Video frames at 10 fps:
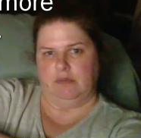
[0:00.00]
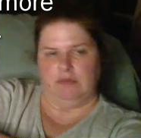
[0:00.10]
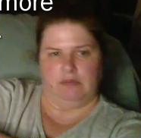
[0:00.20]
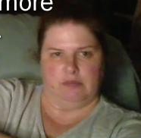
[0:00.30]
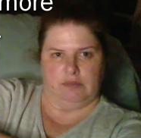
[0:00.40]

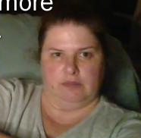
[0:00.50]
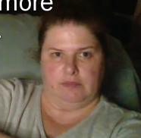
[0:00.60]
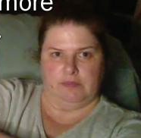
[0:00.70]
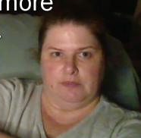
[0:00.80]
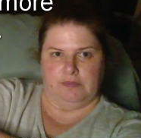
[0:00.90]

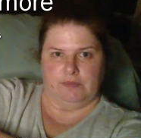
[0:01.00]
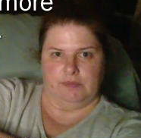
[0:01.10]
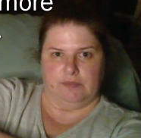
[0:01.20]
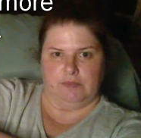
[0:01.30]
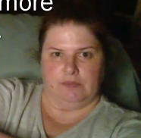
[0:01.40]

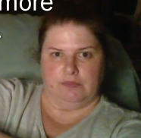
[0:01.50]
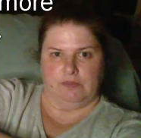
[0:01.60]
(silence)